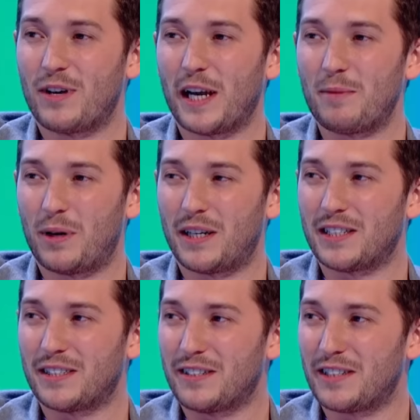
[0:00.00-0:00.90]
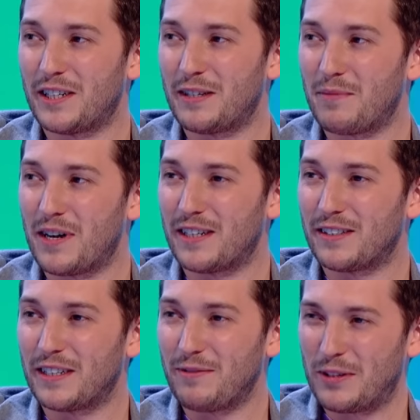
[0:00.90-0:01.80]
really pisses on the term knight,
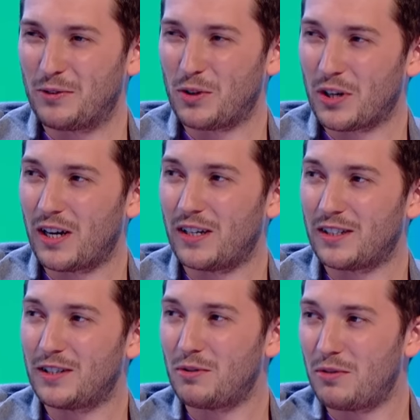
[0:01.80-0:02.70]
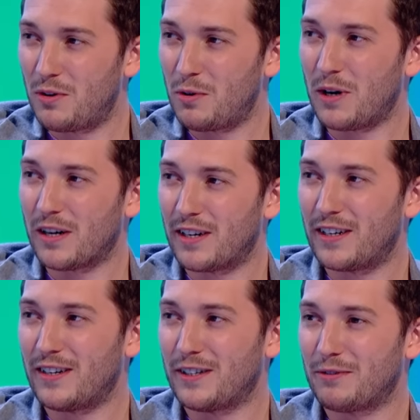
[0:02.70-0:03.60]
doesn't he? Imagine if you were a kid and you knew about
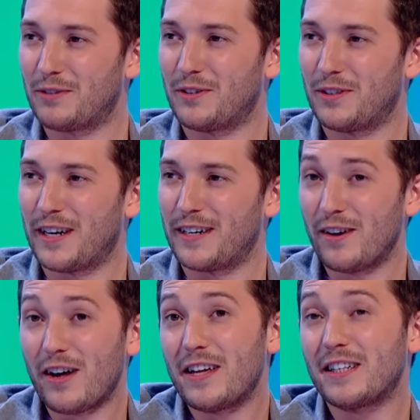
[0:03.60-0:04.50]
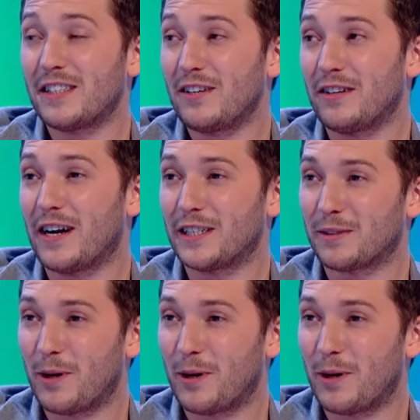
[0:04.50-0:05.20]
King Arthur and all that. And, oh, they're still knights,